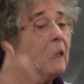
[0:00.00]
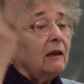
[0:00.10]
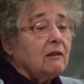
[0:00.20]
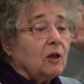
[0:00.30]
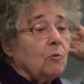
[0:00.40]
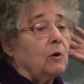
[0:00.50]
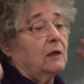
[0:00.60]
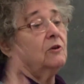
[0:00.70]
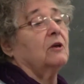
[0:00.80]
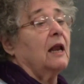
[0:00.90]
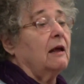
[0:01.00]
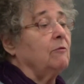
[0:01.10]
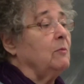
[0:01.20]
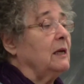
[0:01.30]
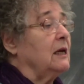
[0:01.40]
Anything you want, you can
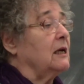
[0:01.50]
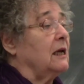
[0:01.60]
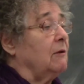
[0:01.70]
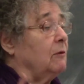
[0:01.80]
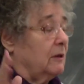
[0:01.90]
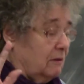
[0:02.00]
have immediately